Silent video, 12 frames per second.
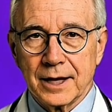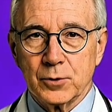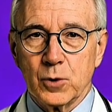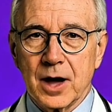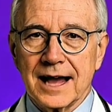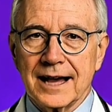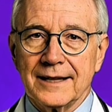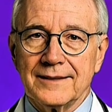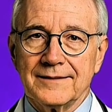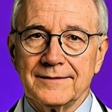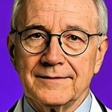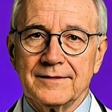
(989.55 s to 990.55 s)
is one of the
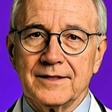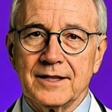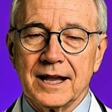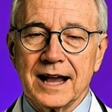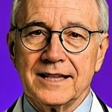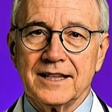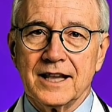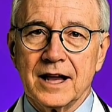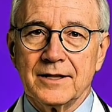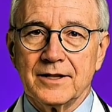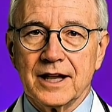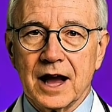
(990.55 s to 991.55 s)
top reasons
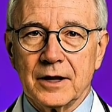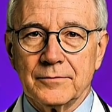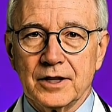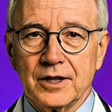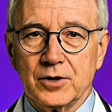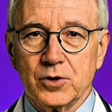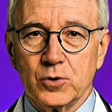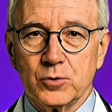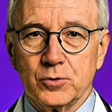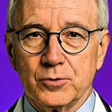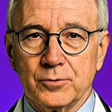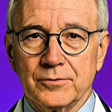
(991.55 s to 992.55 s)
older adults
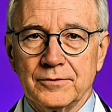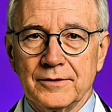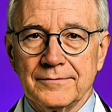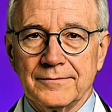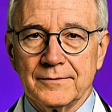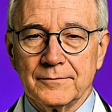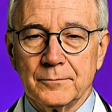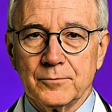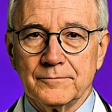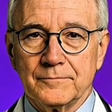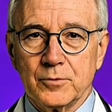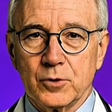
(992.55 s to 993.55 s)
fail to get deep,
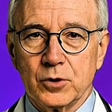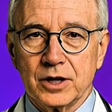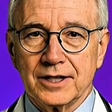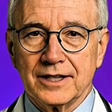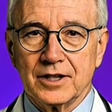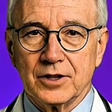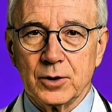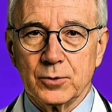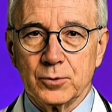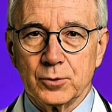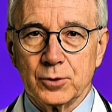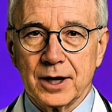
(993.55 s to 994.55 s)
restorative
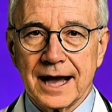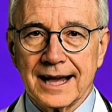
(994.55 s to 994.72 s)
sleep.